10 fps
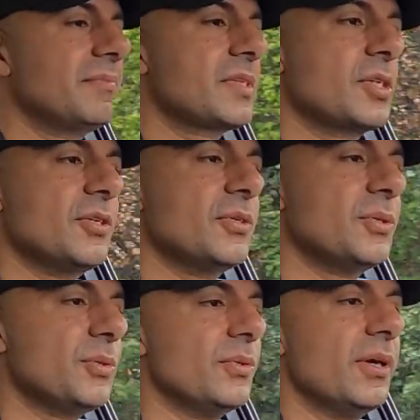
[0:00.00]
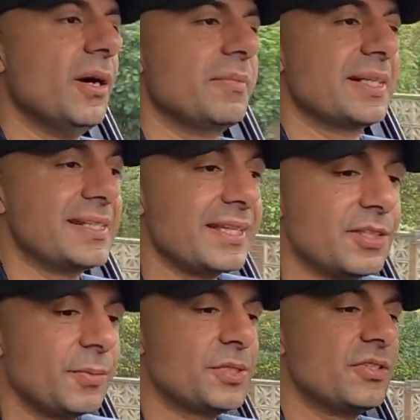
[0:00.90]
So I'm going to take
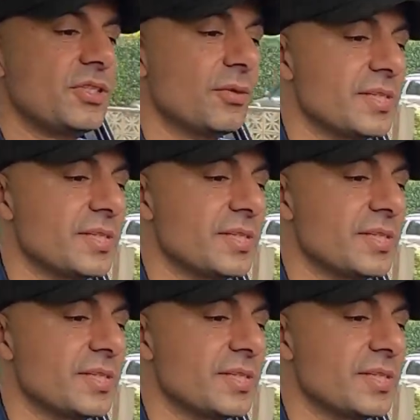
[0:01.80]
the opportunity to go